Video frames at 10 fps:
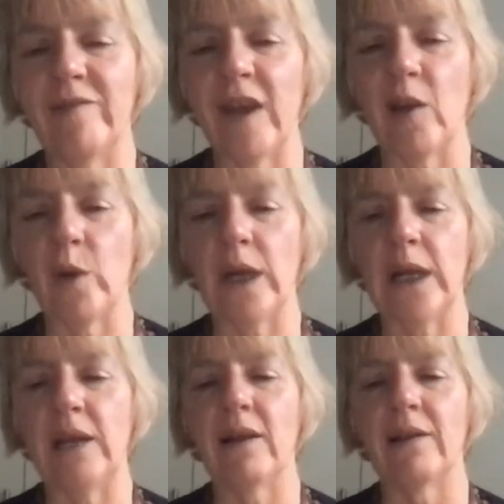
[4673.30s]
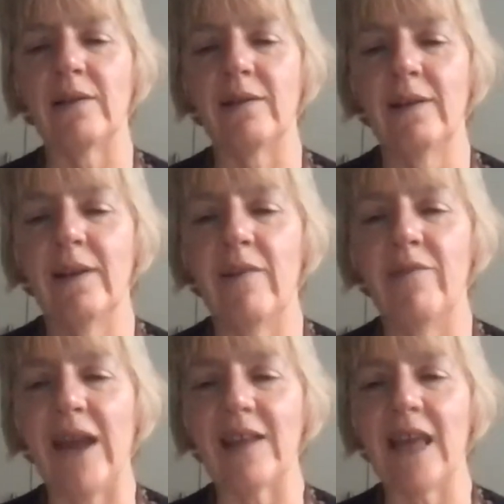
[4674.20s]
very quickly can
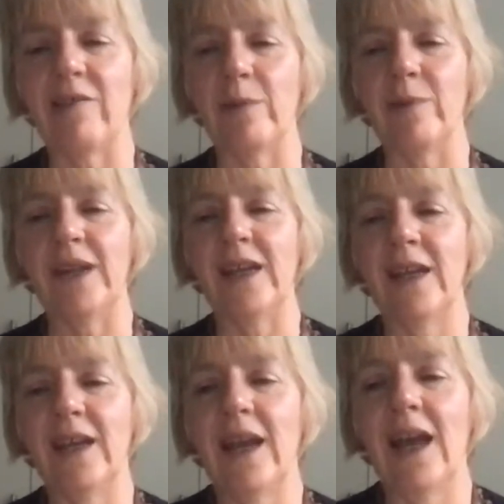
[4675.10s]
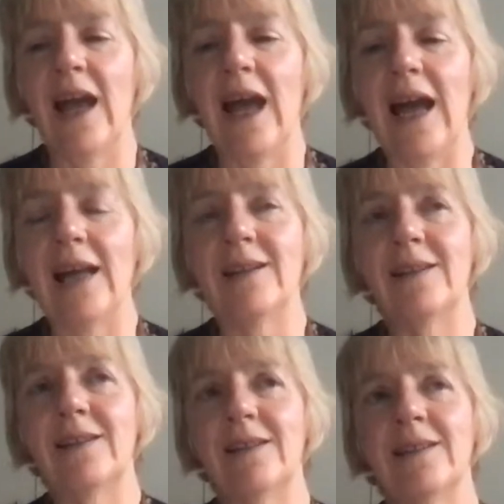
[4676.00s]
affect everybody.
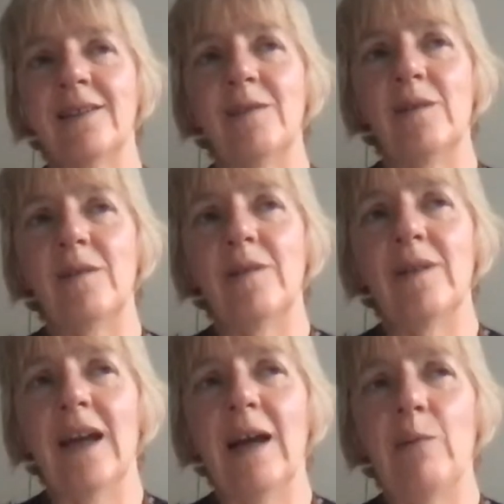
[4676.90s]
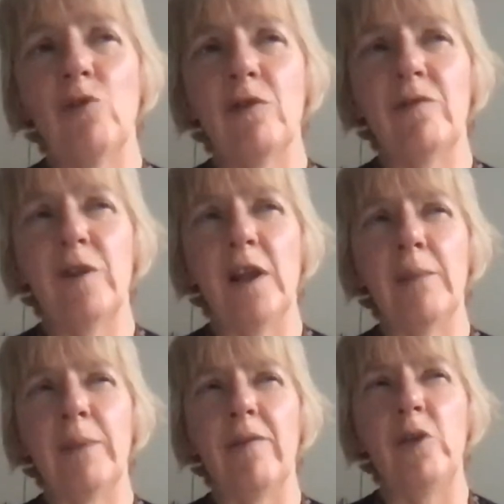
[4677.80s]
And and we should have learned a
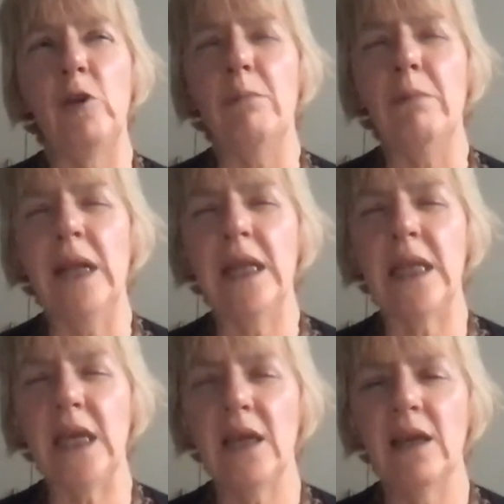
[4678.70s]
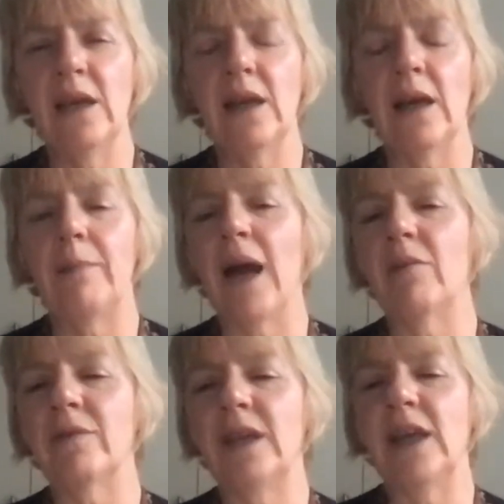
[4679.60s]
bit of humility
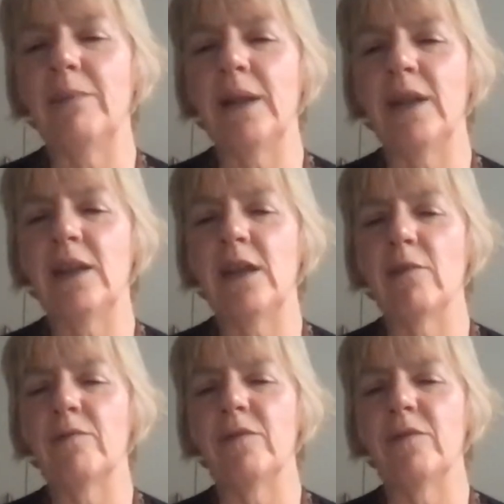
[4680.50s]
about the ability of